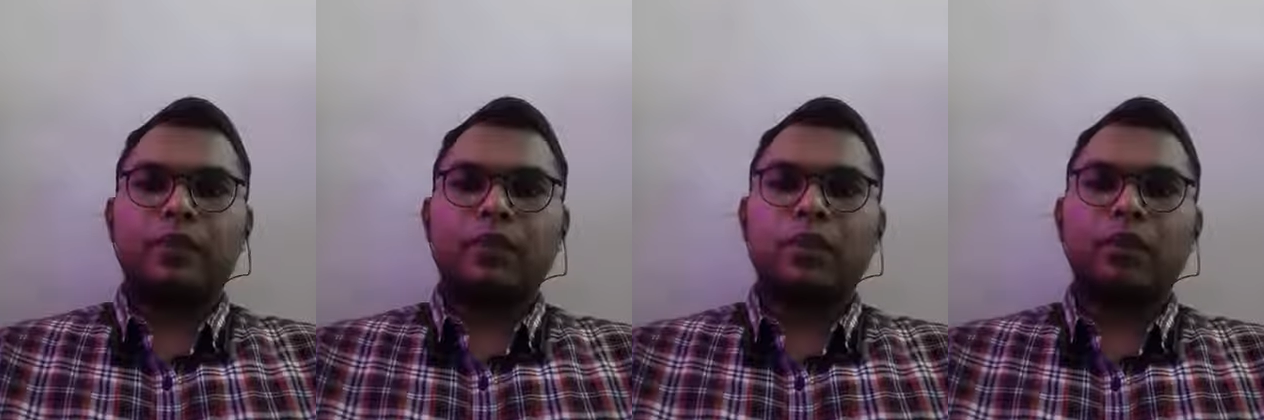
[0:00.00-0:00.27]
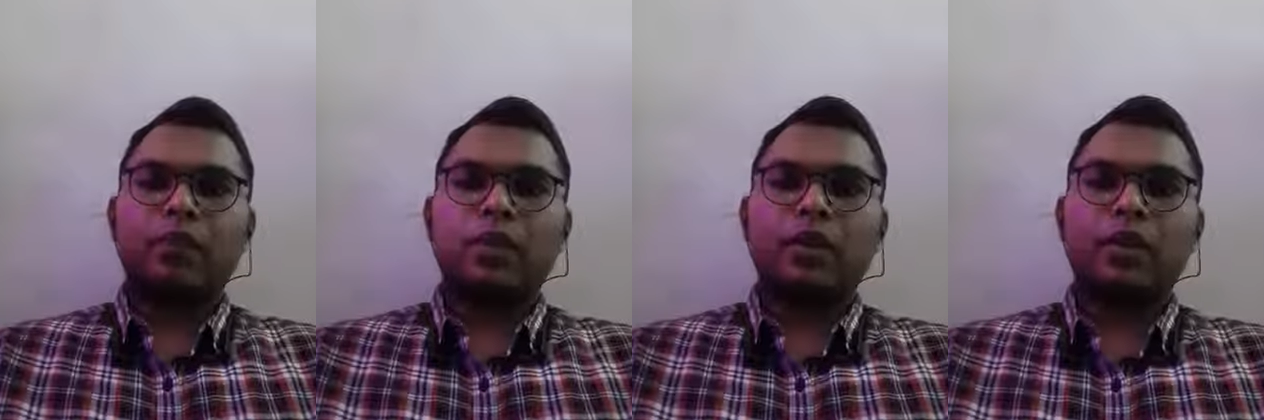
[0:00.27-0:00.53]

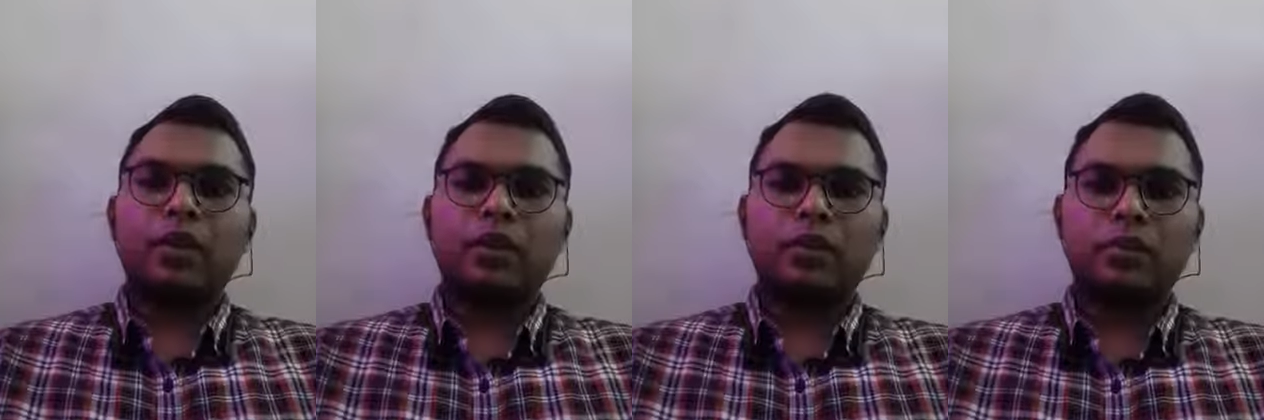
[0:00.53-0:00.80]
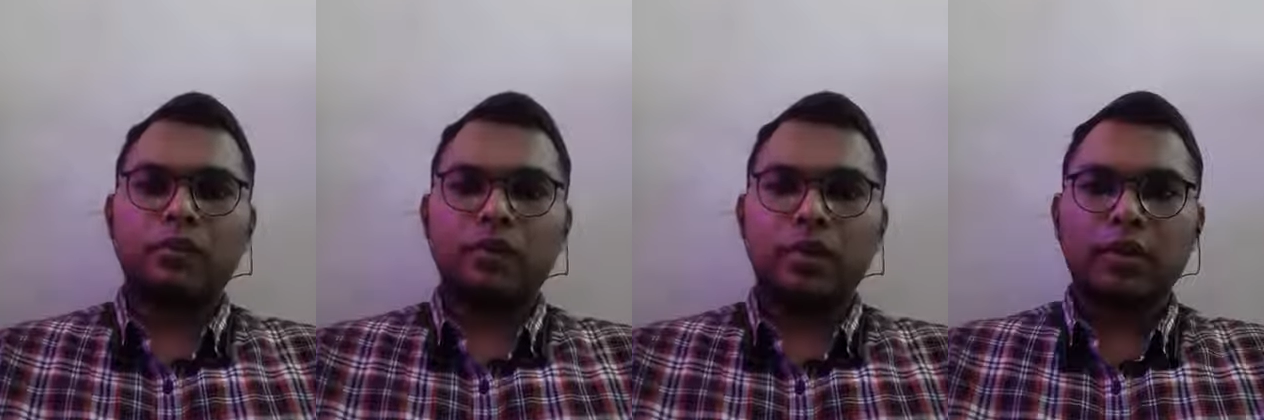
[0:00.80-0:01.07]
we can
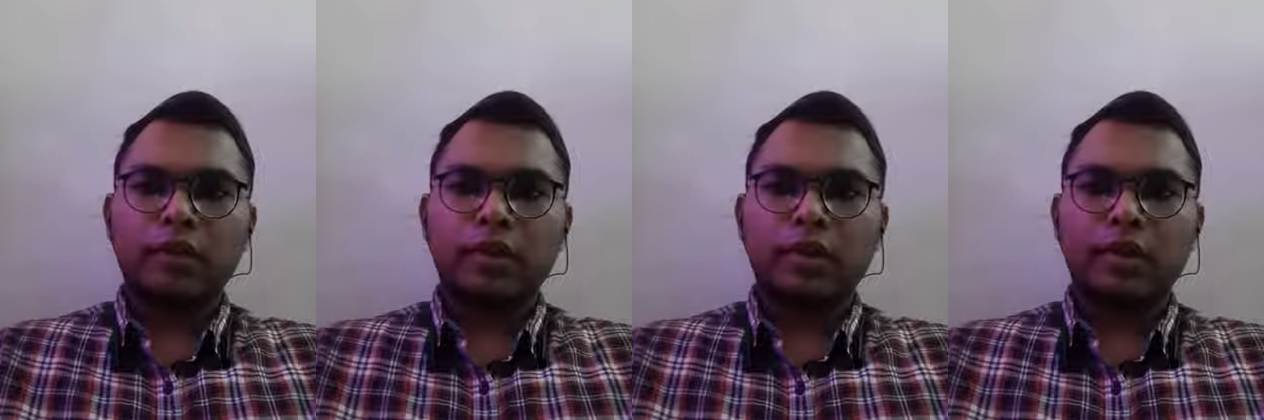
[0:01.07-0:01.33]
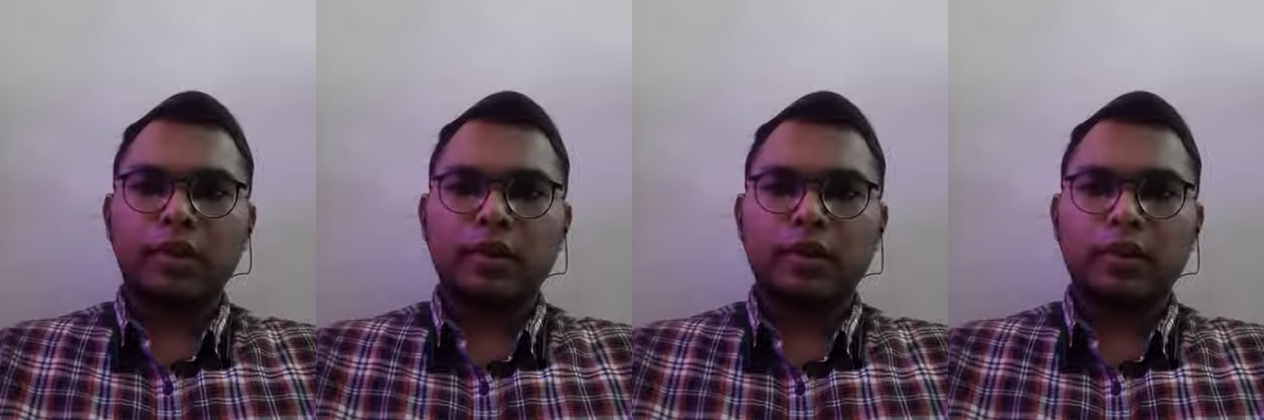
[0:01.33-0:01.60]
also
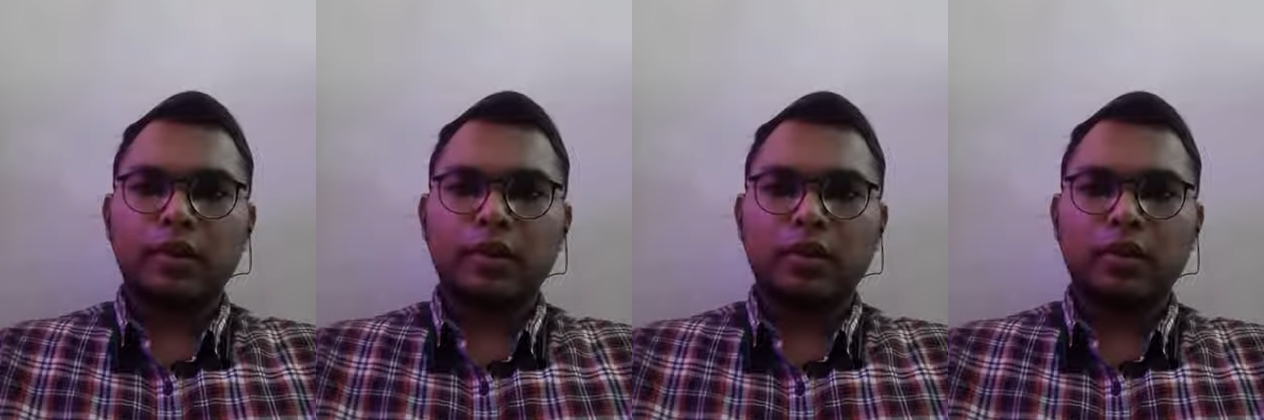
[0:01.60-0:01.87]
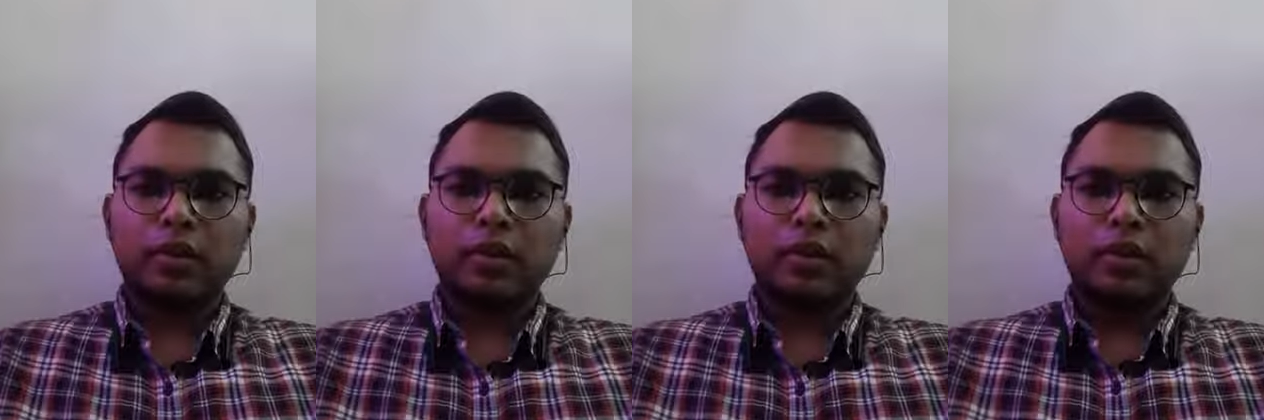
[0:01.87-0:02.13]
define as
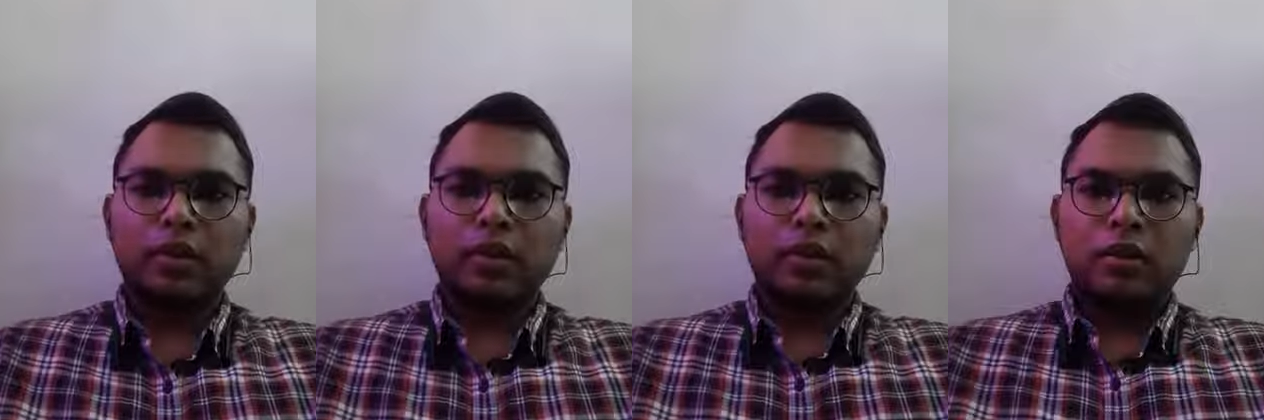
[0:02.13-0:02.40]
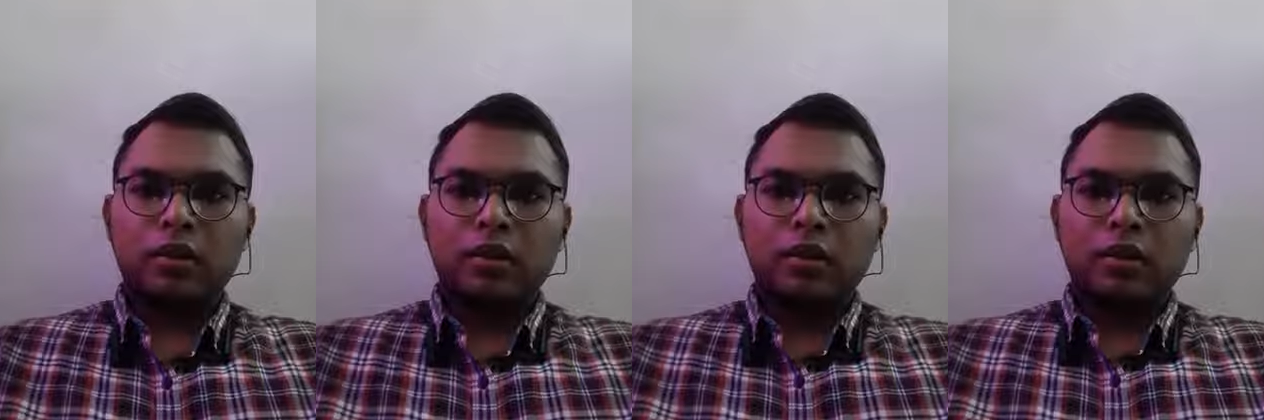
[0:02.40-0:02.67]
like a
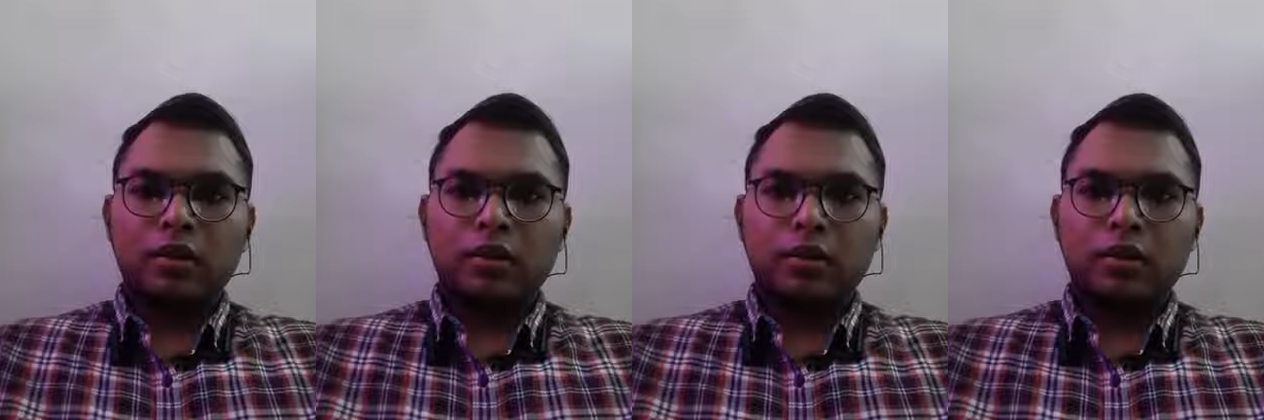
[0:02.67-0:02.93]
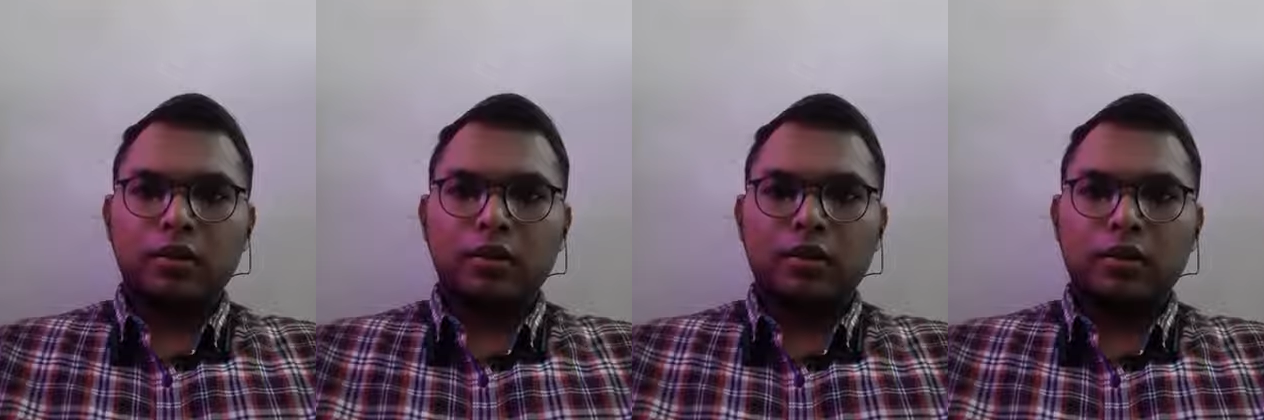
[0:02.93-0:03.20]

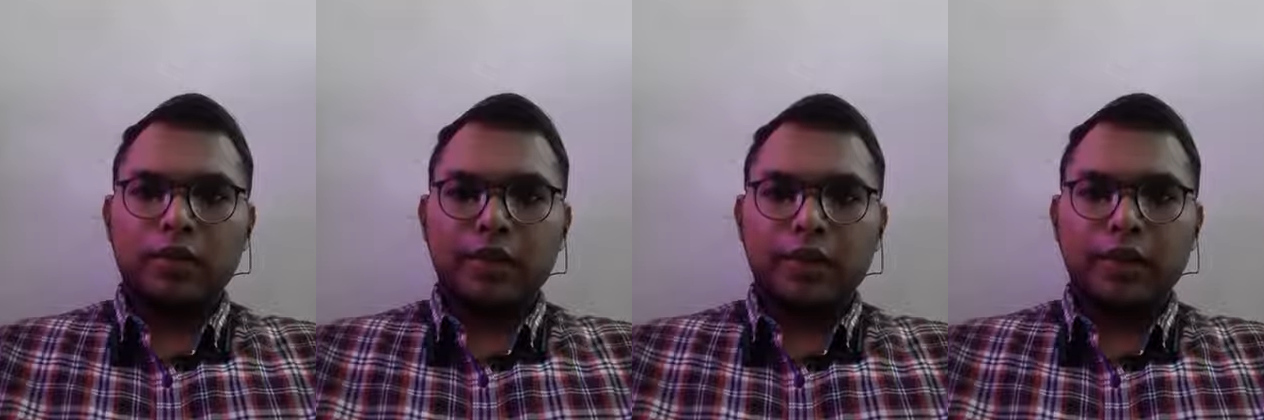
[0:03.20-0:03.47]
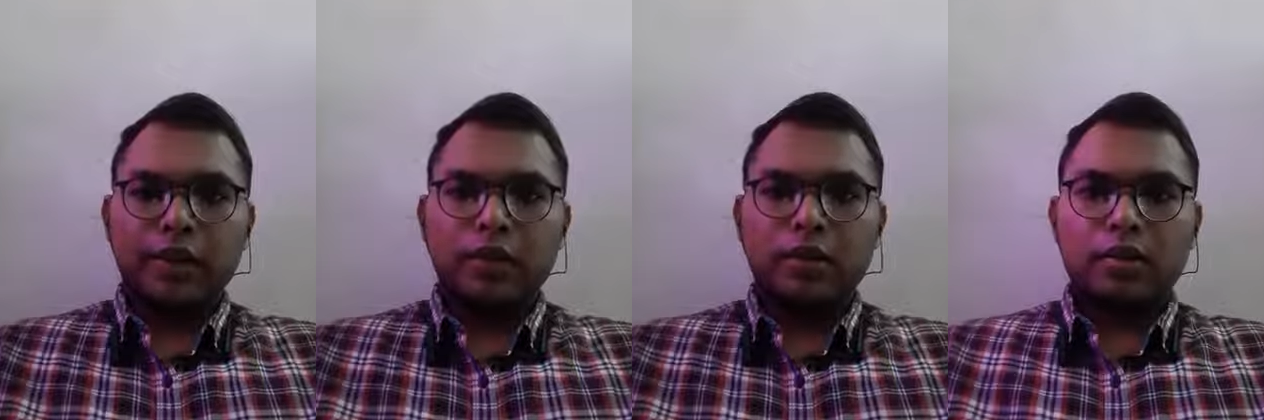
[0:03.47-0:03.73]

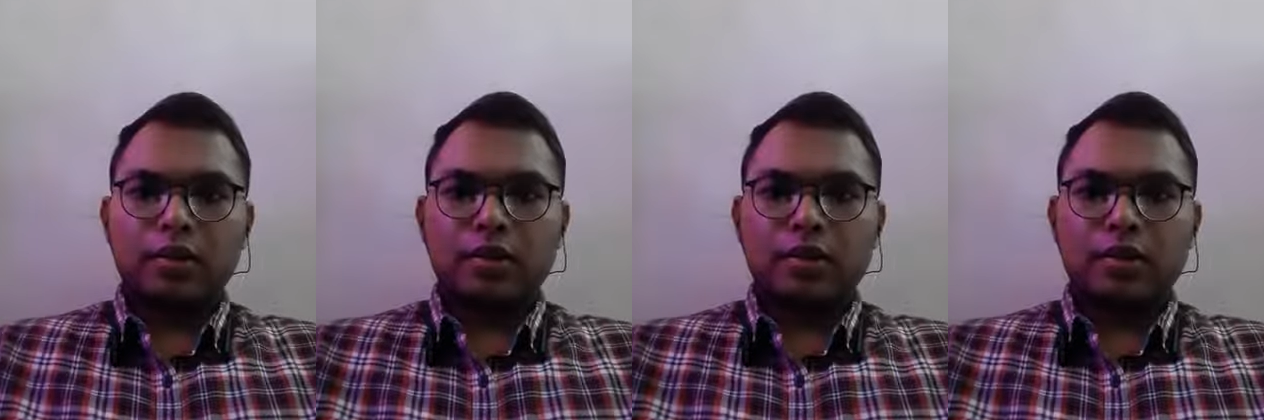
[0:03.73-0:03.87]
int